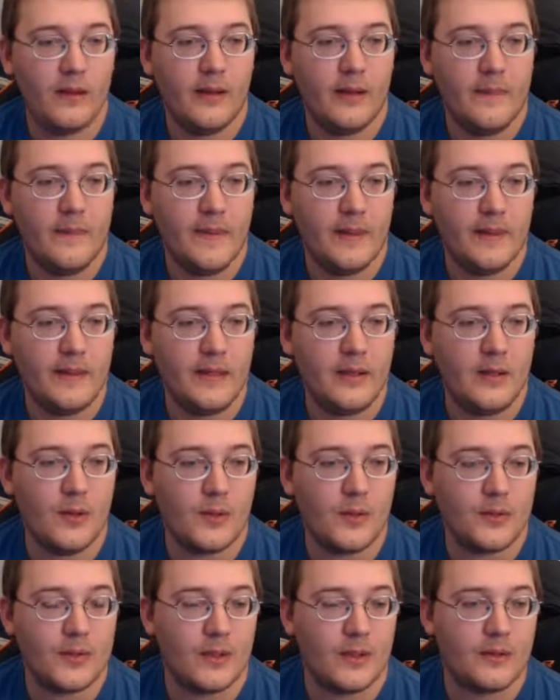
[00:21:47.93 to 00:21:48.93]
then he
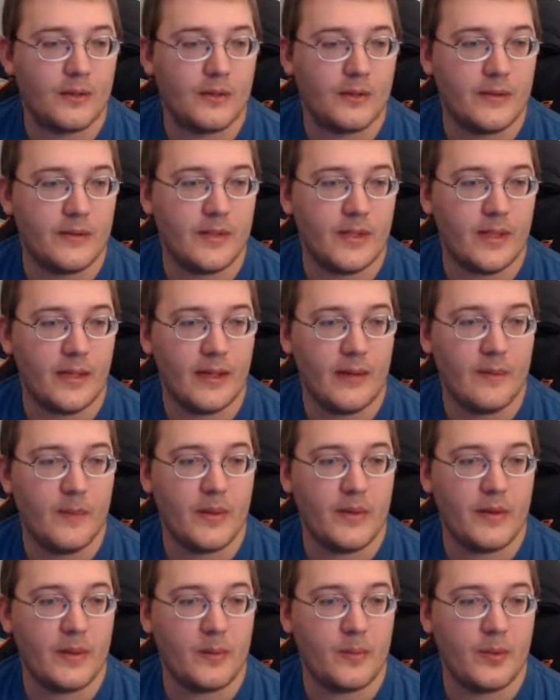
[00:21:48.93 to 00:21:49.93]
goes on to say
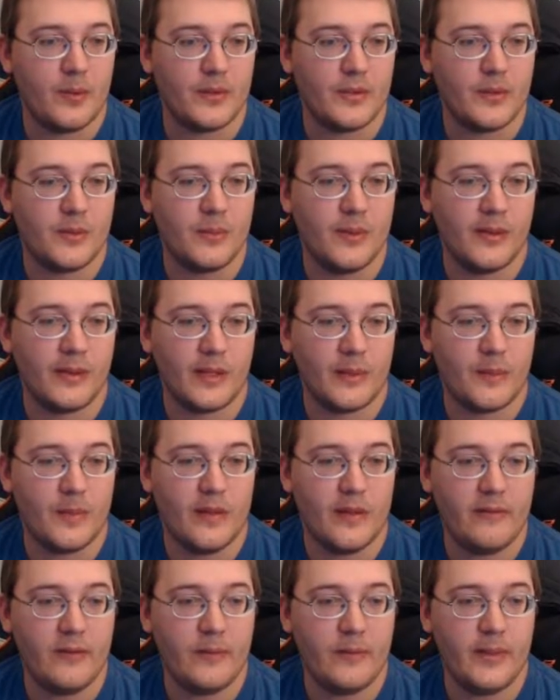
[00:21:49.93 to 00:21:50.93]
Mythic Plus should be like
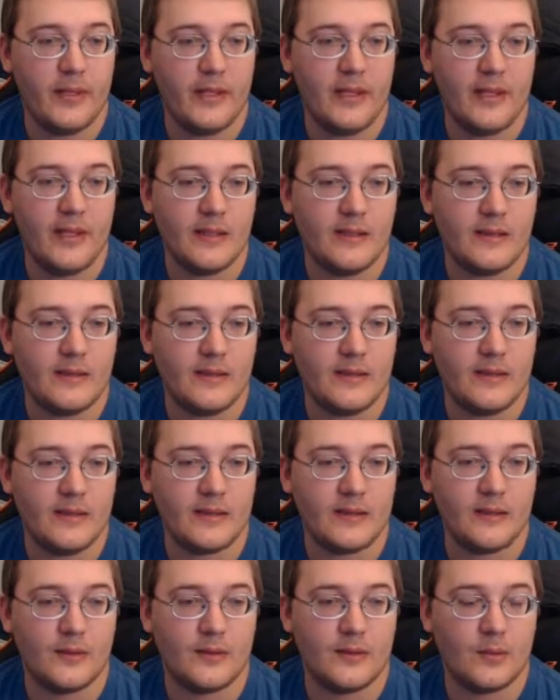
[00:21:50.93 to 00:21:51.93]
PvP in
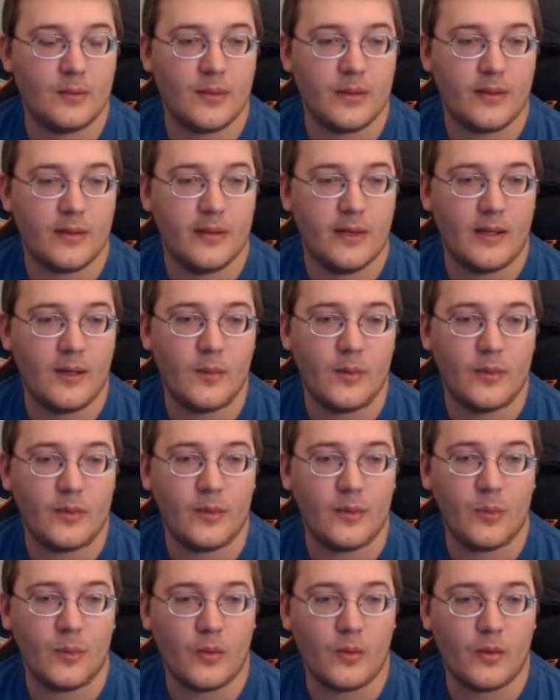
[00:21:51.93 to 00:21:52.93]
seasons with
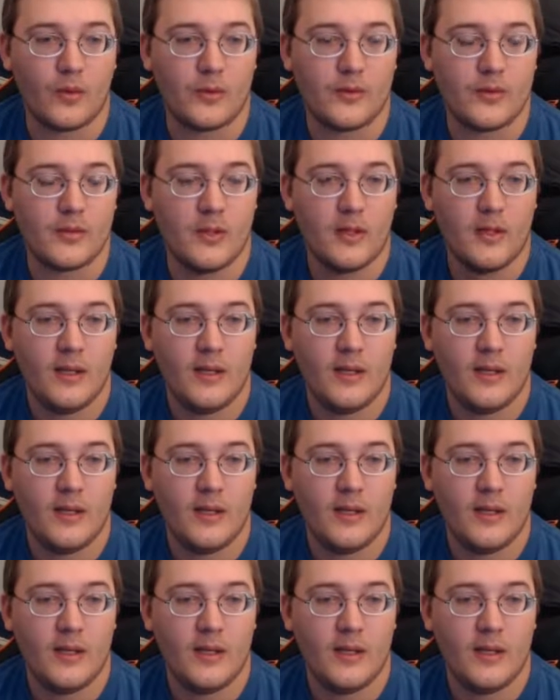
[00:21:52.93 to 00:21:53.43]
rewards.